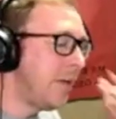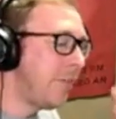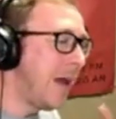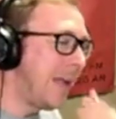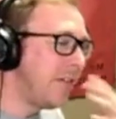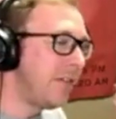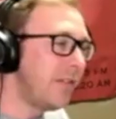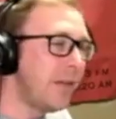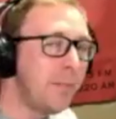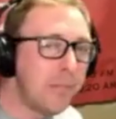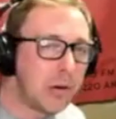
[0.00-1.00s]
bad
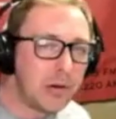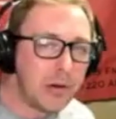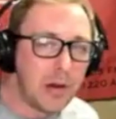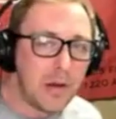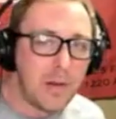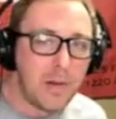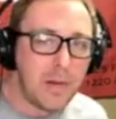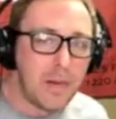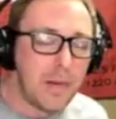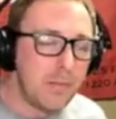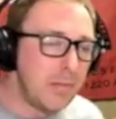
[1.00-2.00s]
sunburn,
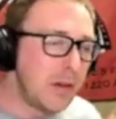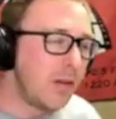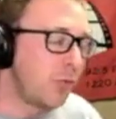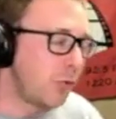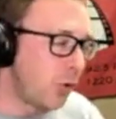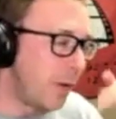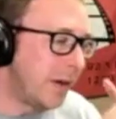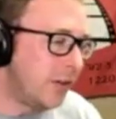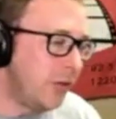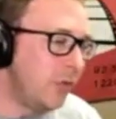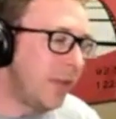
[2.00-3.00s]
because we're going
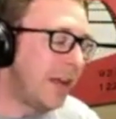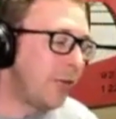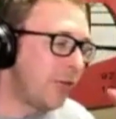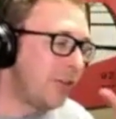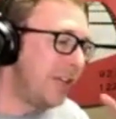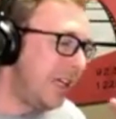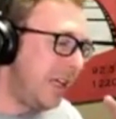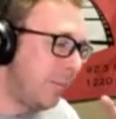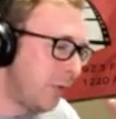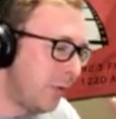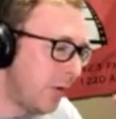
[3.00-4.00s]
two layers deep